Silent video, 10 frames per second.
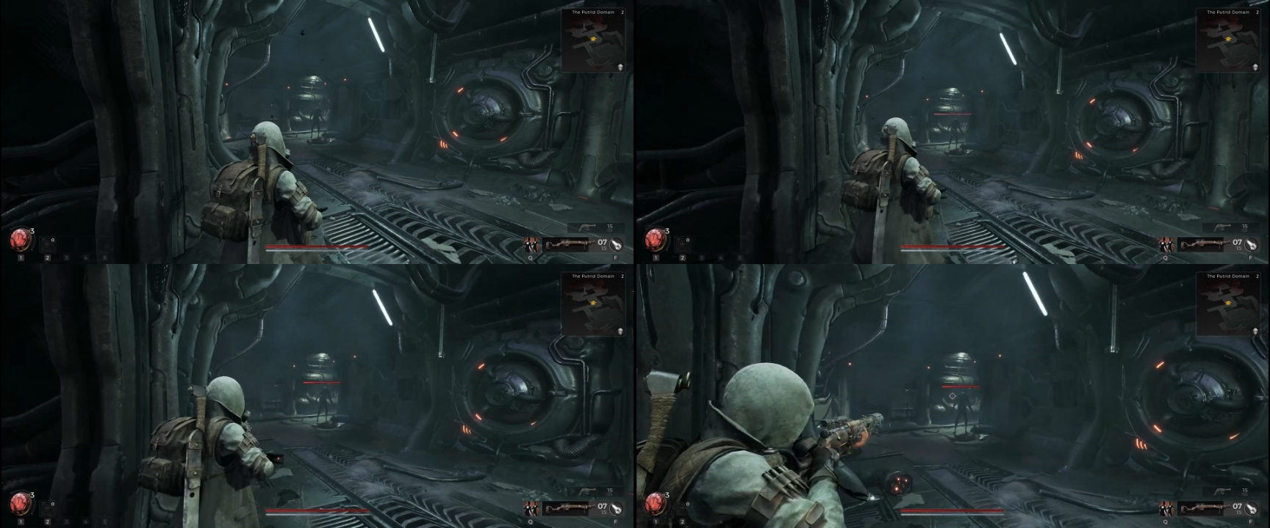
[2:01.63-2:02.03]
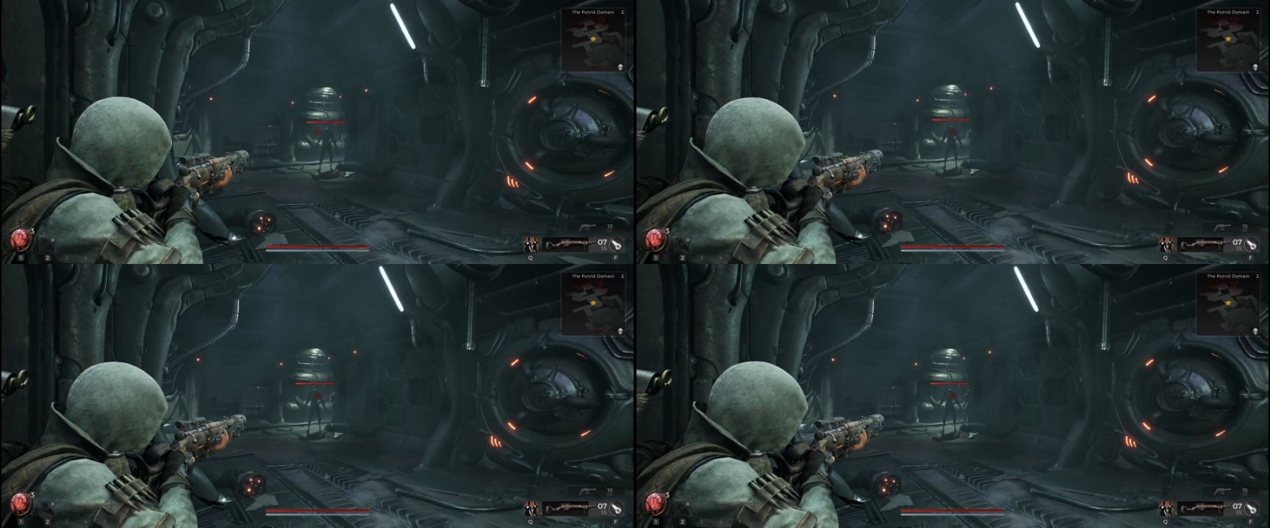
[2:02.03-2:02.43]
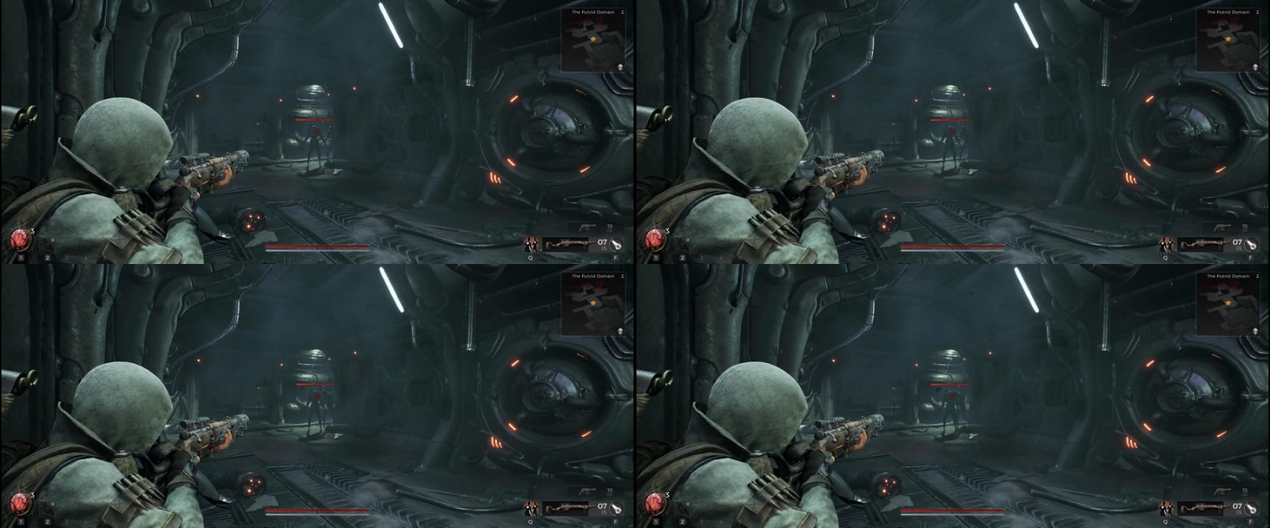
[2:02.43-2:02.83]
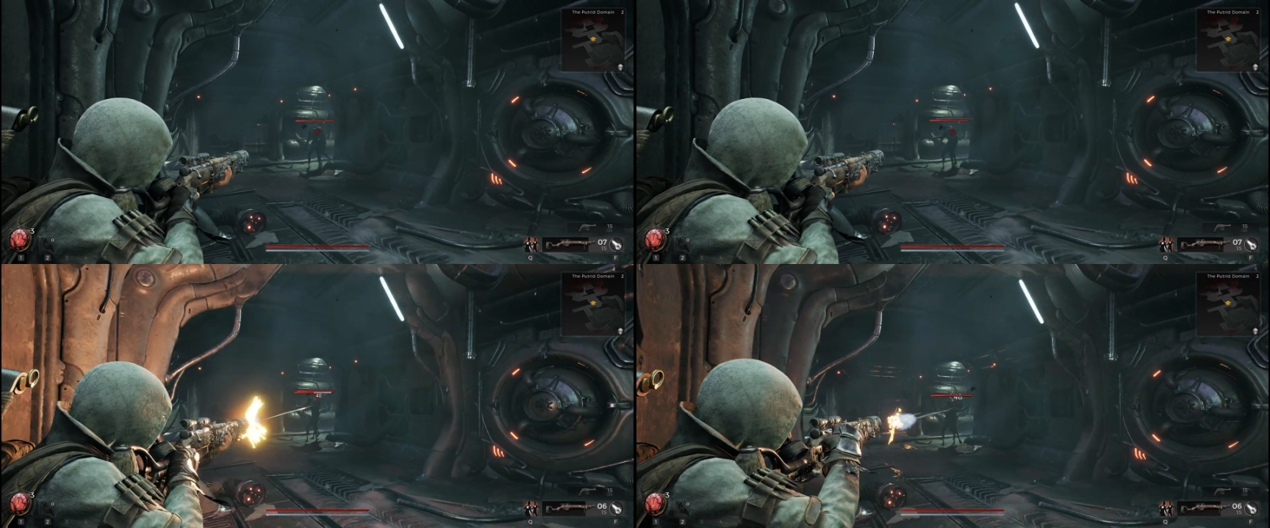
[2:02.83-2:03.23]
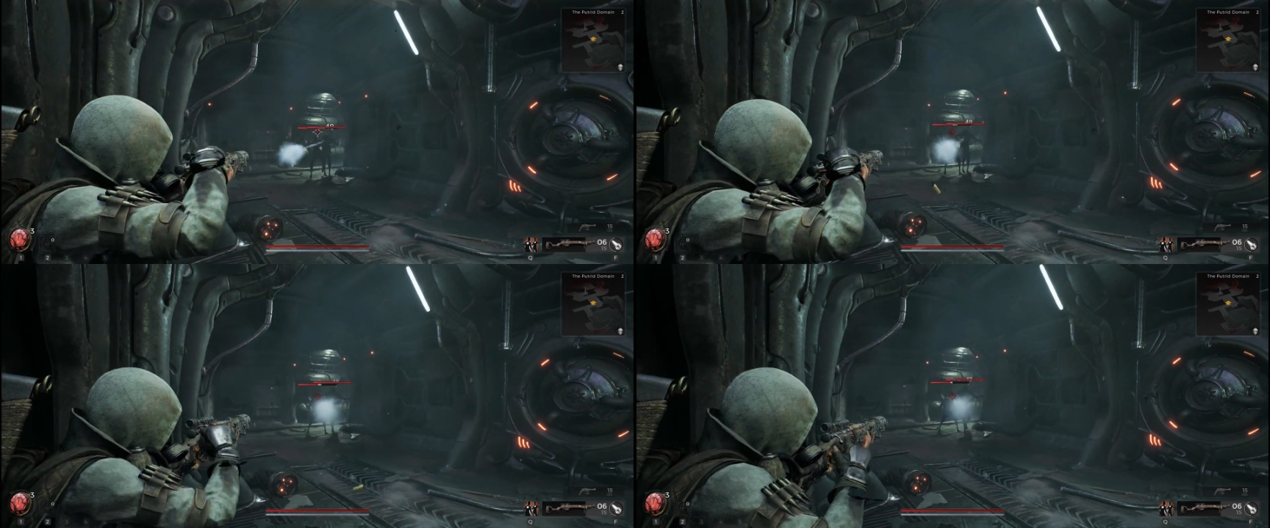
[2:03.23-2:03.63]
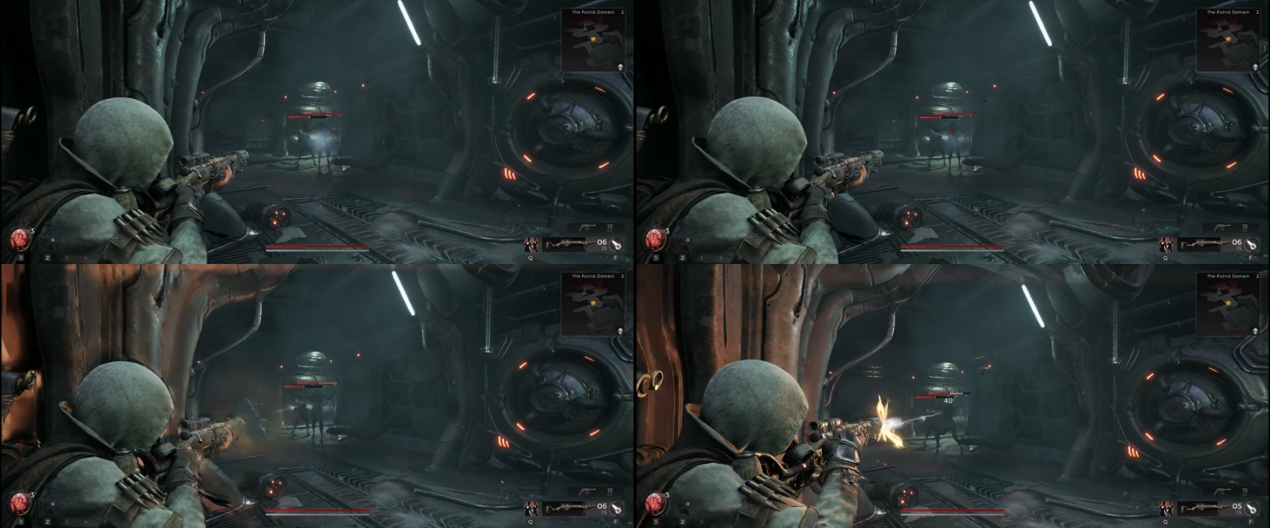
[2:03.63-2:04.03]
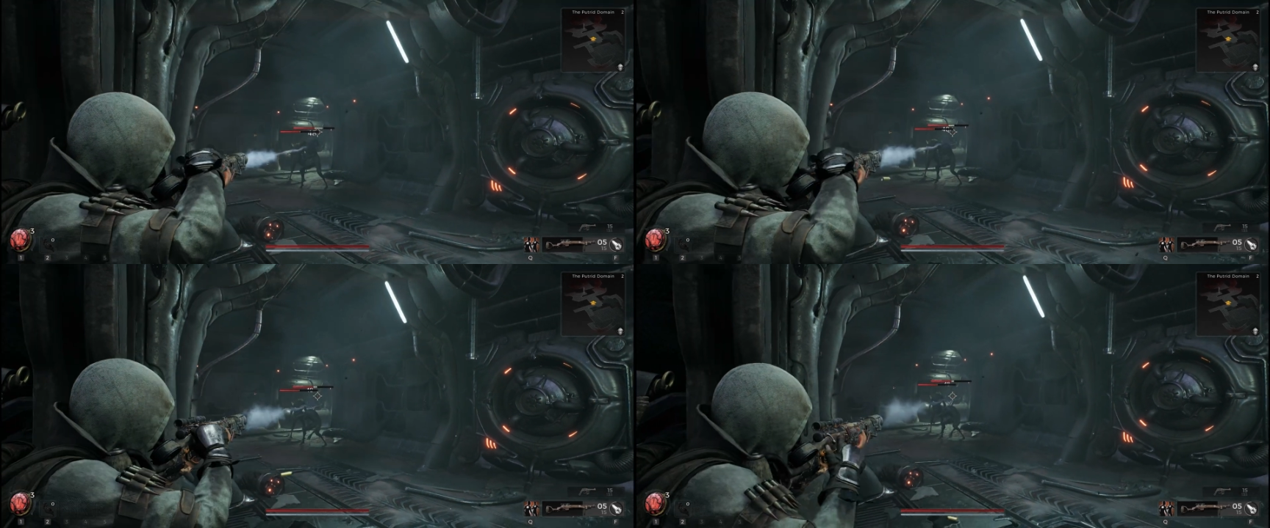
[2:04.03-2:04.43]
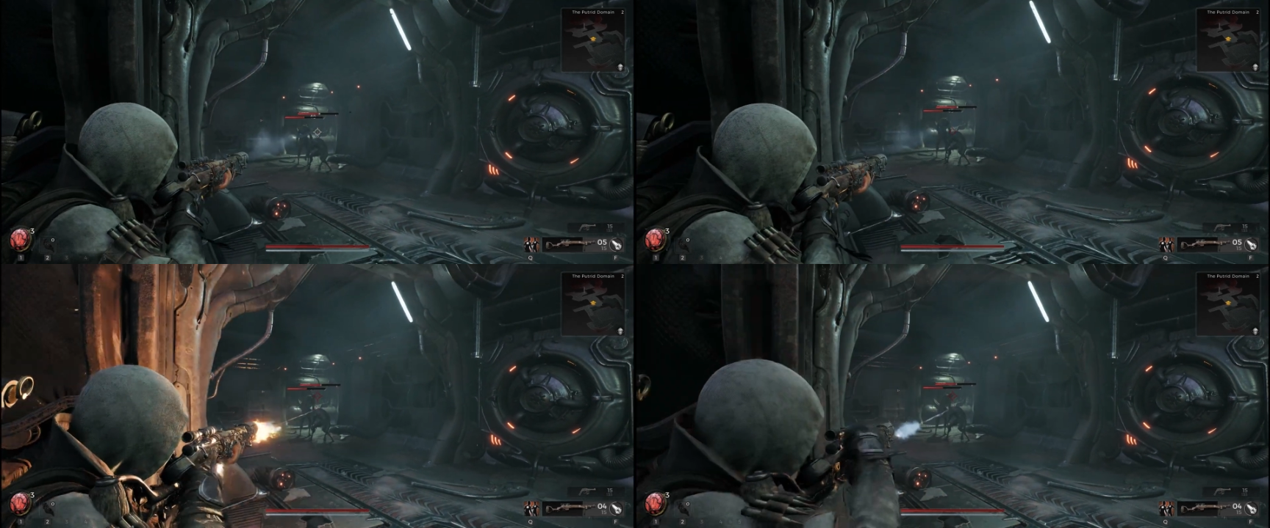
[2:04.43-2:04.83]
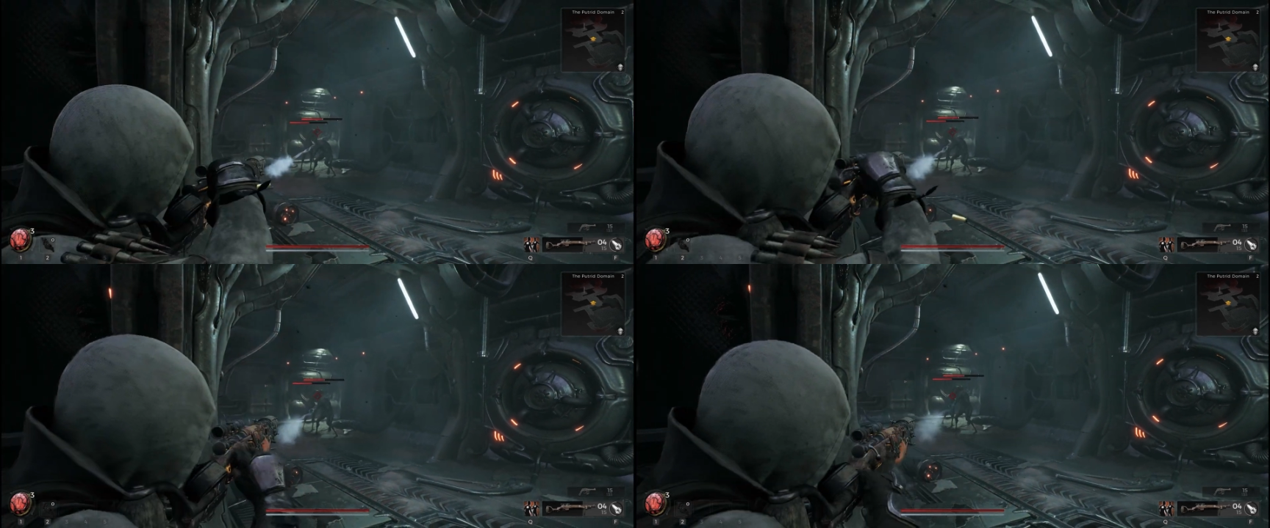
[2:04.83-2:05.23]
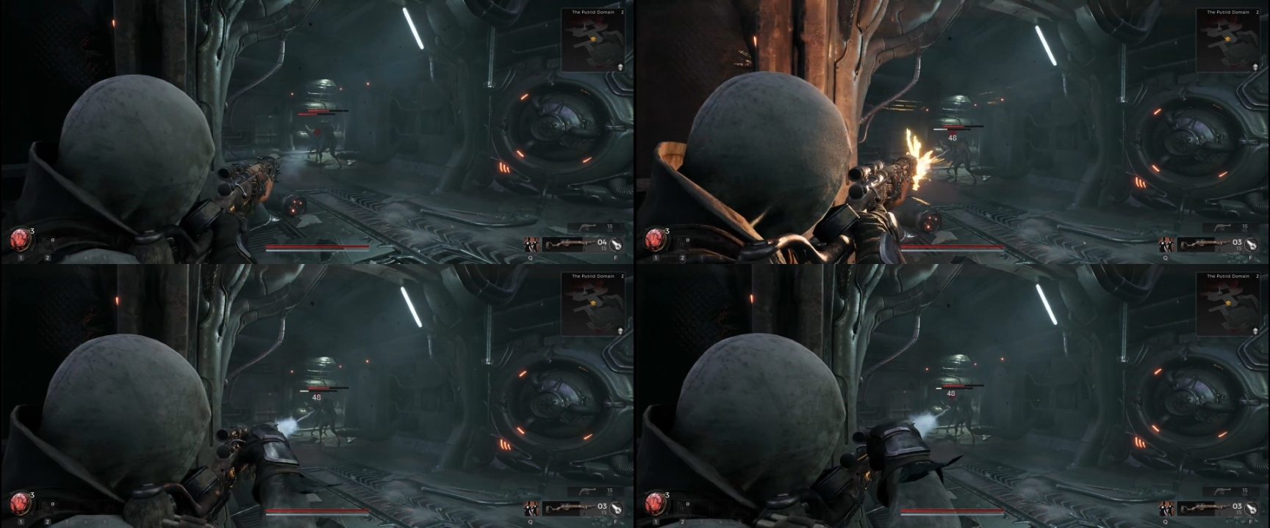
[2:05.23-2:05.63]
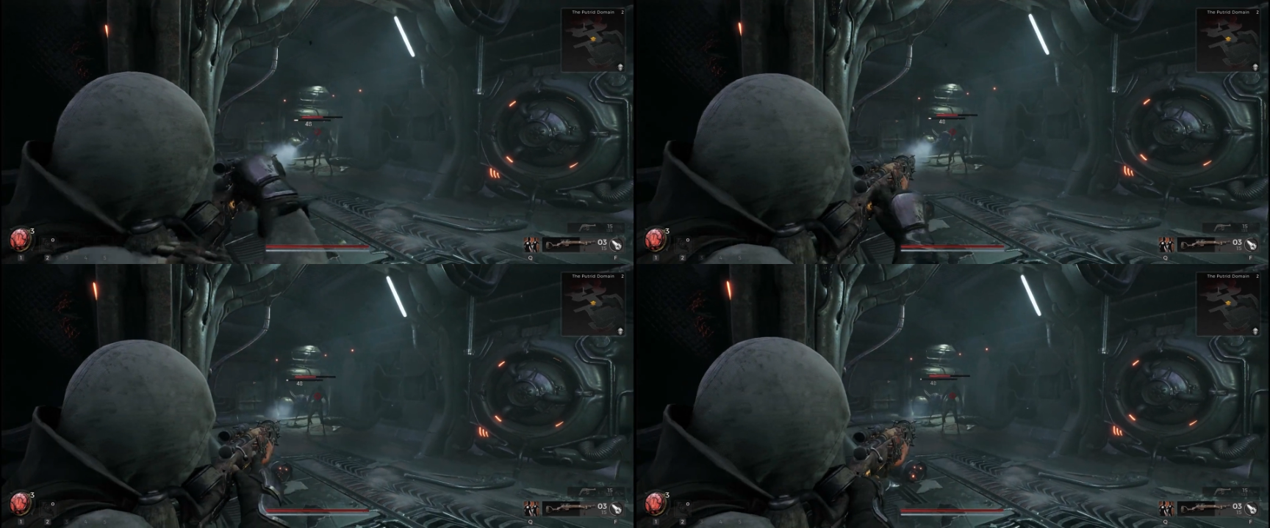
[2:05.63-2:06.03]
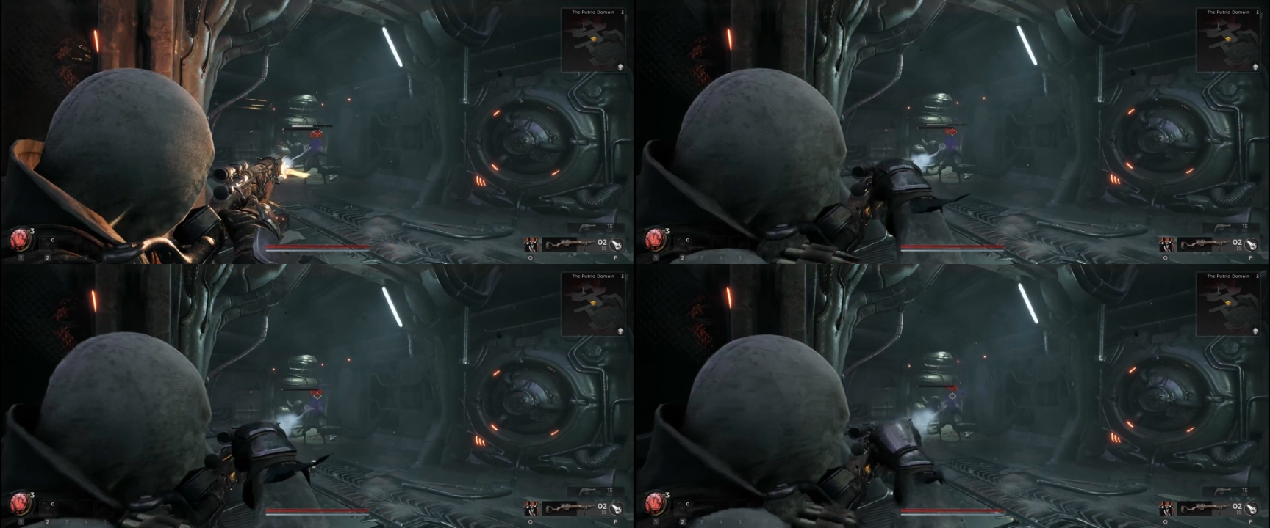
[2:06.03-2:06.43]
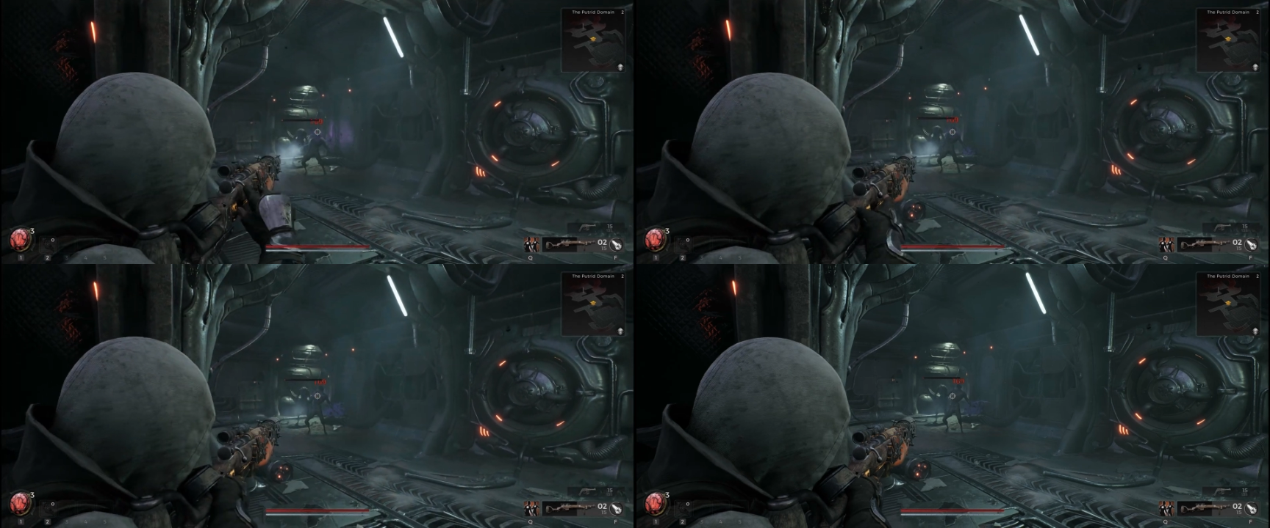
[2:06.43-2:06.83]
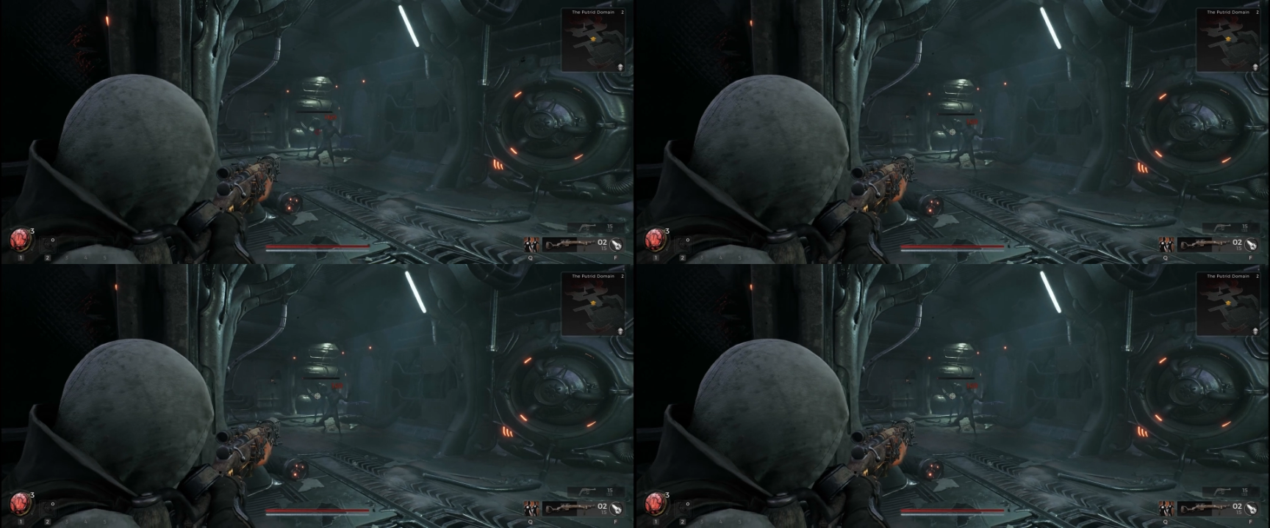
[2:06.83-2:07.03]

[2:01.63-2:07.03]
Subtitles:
(no speaker visible)